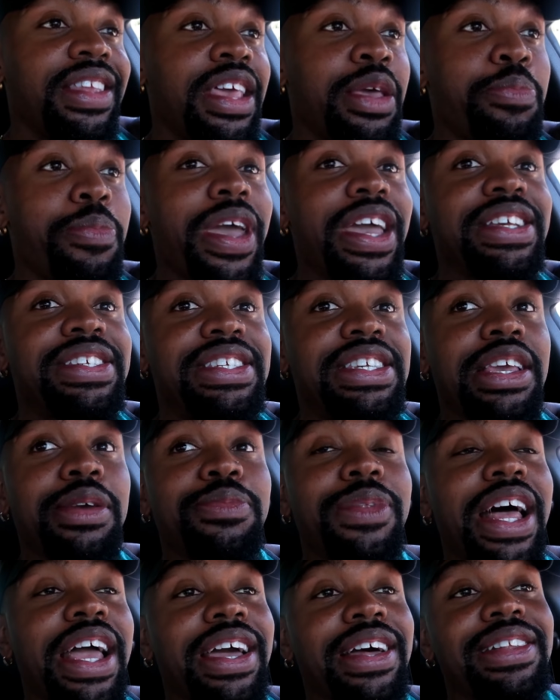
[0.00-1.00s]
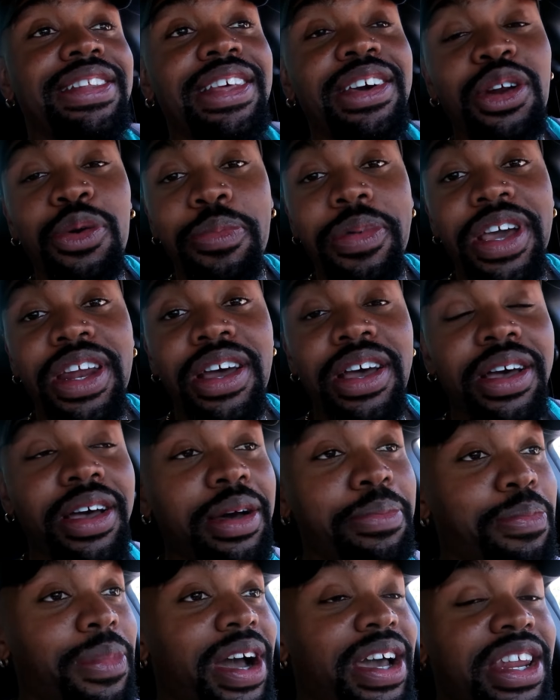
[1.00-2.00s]
It may seem like a little bit
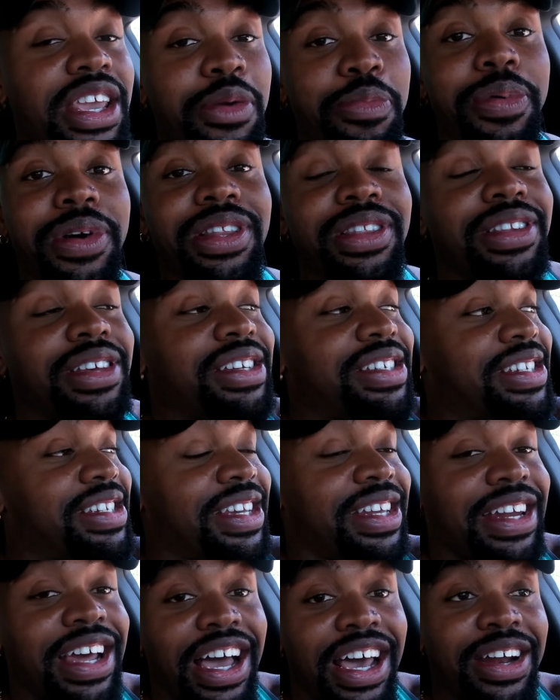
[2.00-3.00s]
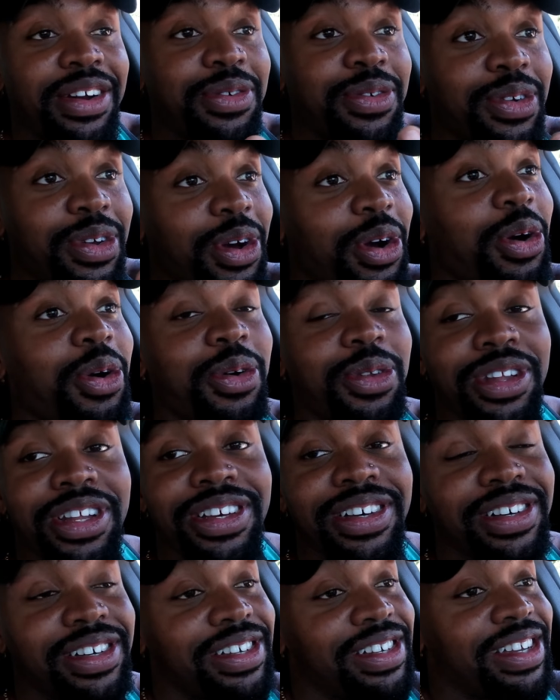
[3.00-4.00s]
of money, but listen, I don't know,
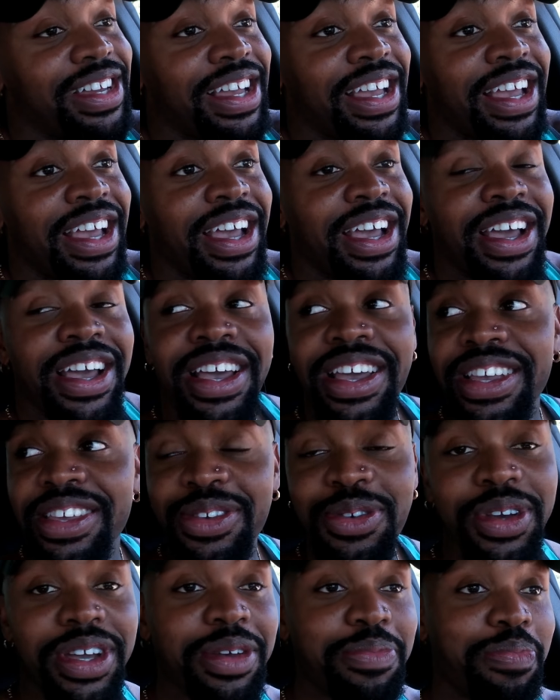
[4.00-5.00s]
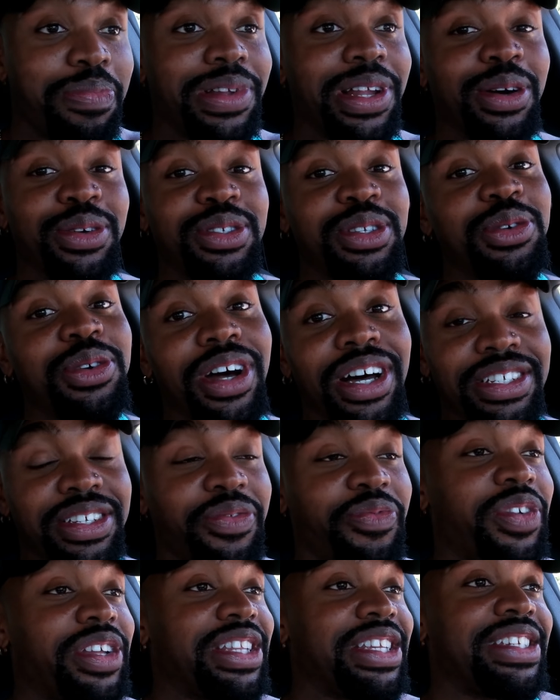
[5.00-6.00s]
look, you can blow
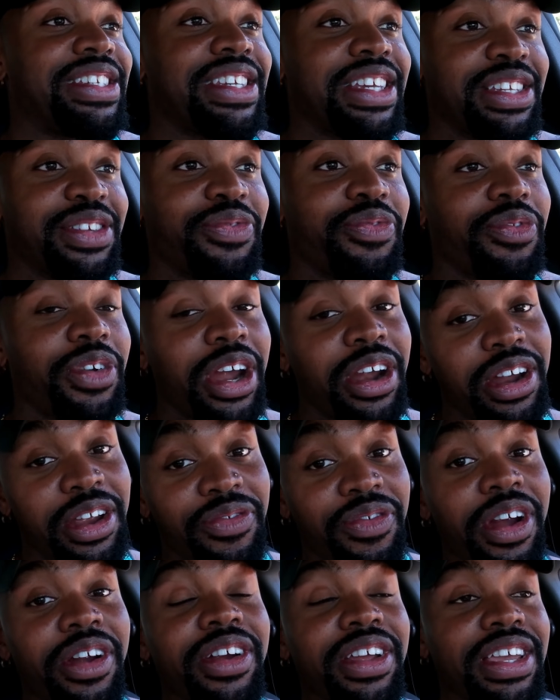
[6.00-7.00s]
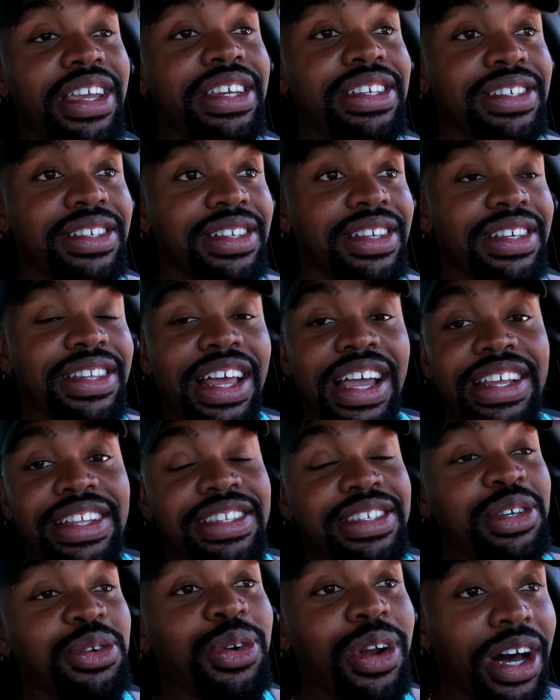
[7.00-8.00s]
$2.50 very, very easily.
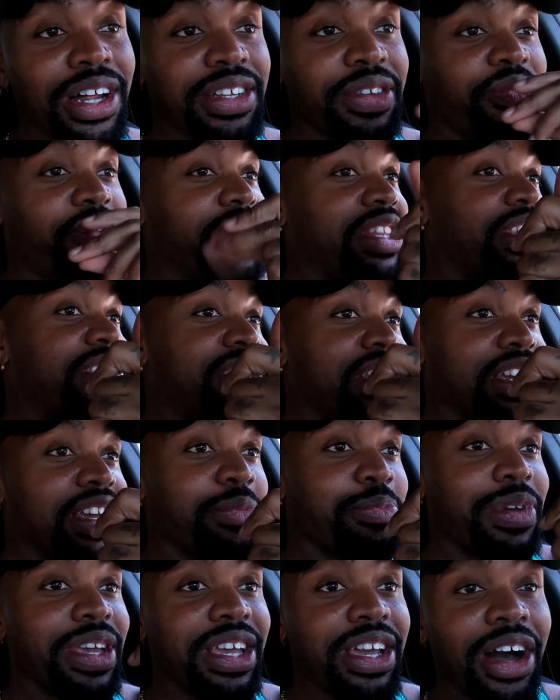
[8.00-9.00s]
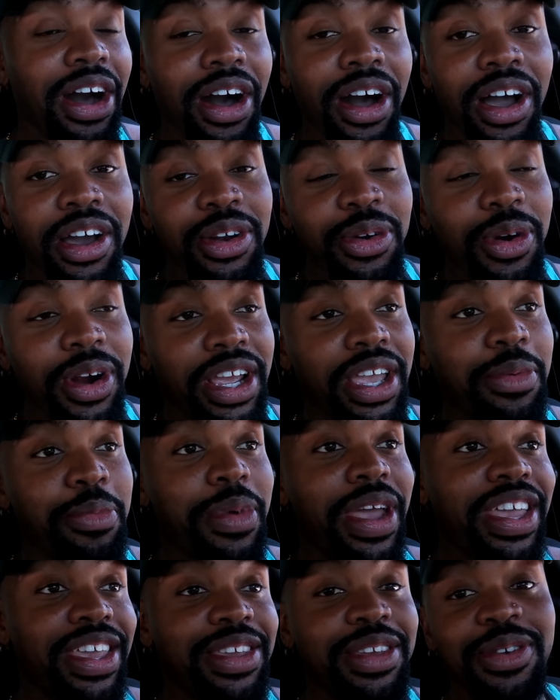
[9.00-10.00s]
Like $2.50 can be gone or it
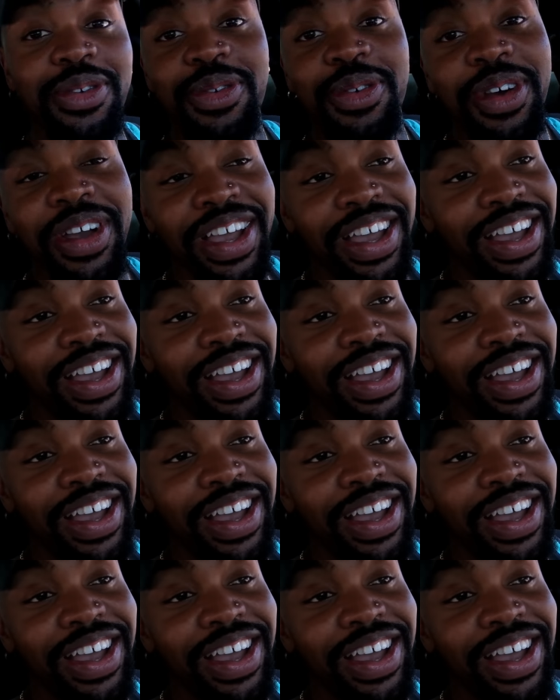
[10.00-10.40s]
can make you,